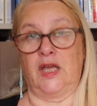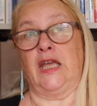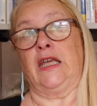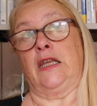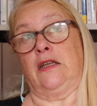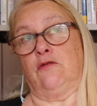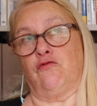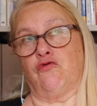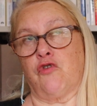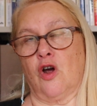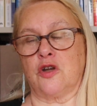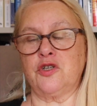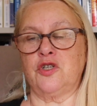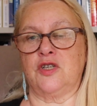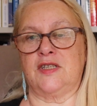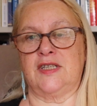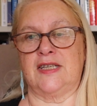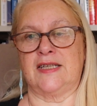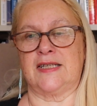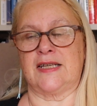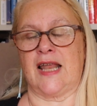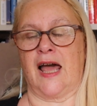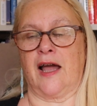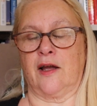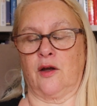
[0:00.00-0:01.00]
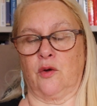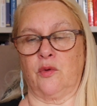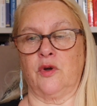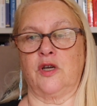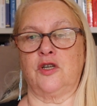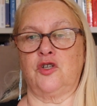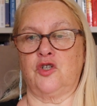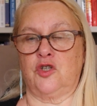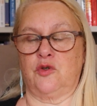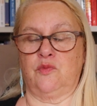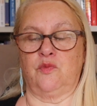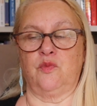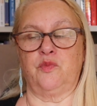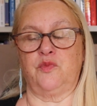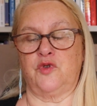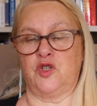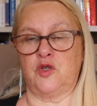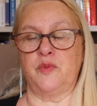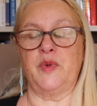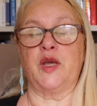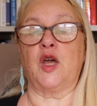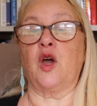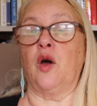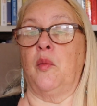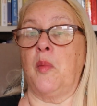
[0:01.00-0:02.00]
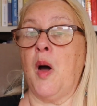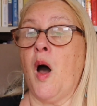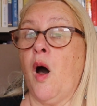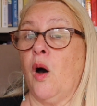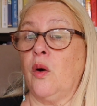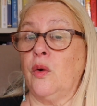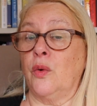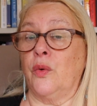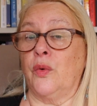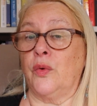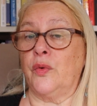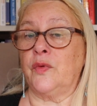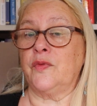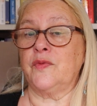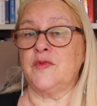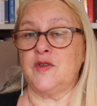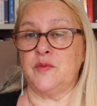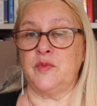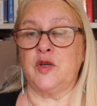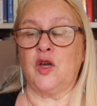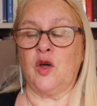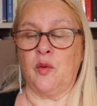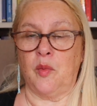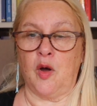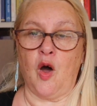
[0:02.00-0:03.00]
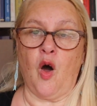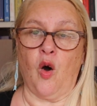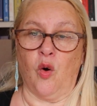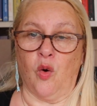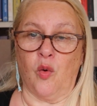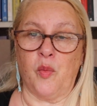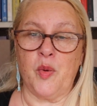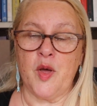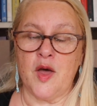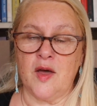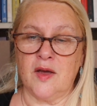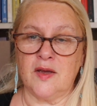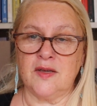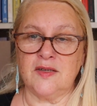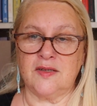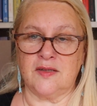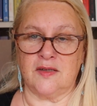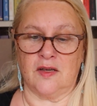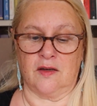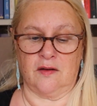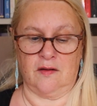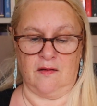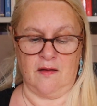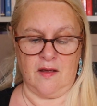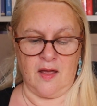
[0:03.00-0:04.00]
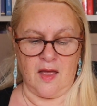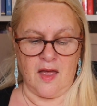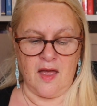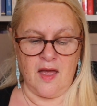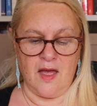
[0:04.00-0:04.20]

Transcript: in Rogers's language, to become whole, to become a whole person.